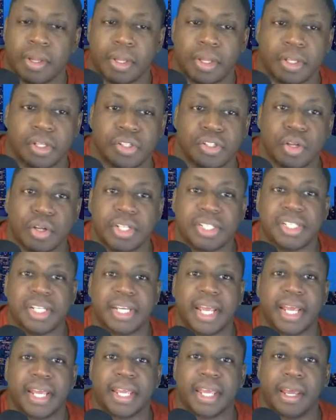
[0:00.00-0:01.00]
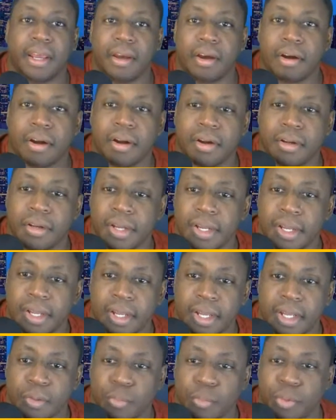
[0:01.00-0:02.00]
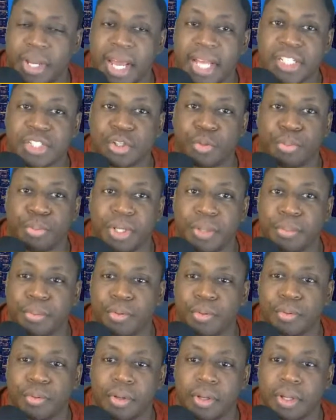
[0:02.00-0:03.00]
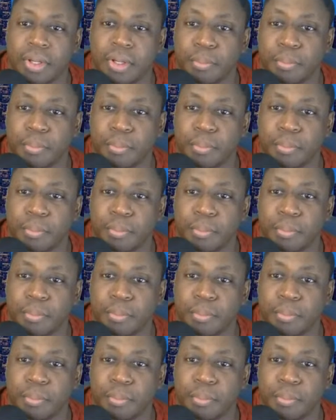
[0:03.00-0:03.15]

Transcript: So let's look at KR. We got two people.